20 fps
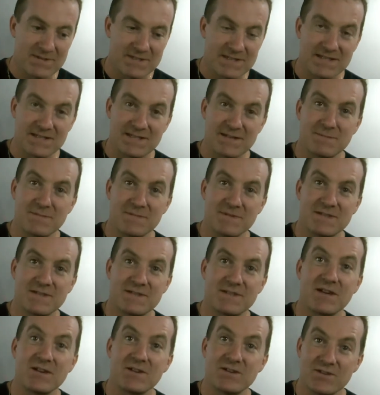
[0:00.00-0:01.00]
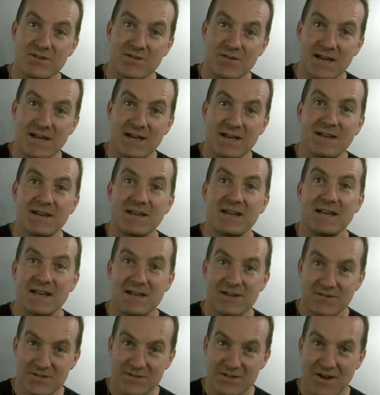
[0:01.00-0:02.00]
Systems touchscreen and
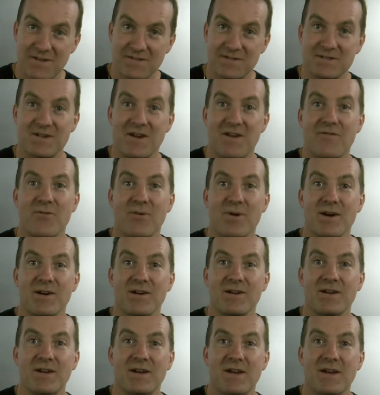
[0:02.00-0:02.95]
InduSoft software